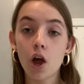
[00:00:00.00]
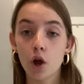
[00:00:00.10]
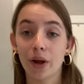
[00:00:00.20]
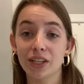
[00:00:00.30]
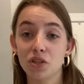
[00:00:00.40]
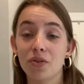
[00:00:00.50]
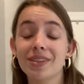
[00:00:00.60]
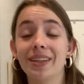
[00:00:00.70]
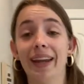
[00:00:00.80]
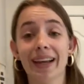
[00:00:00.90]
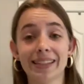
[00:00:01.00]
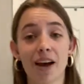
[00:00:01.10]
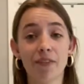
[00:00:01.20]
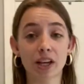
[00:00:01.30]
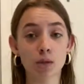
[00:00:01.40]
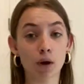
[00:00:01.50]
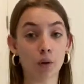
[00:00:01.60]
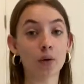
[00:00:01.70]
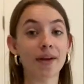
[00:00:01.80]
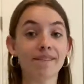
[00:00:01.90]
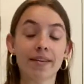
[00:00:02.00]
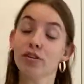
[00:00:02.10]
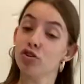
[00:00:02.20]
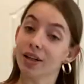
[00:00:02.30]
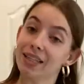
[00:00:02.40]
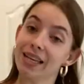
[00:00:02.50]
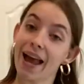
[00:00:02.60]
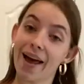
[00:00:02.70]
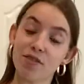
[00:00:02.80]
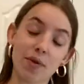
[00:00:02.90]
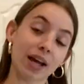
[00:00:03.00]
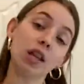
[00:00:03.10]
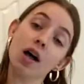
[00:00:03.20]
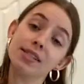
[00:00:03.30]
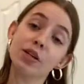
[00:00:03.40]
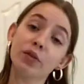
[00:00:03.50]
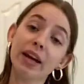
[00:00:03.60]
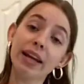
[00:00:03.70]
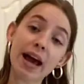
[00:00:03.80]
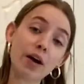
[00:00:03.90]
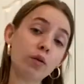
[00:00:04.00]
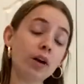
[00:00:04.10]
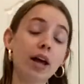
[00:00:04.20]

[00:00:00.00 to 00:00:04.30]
Okay, so this next outfit is probably one of my favorite dresses I have in my closet right now.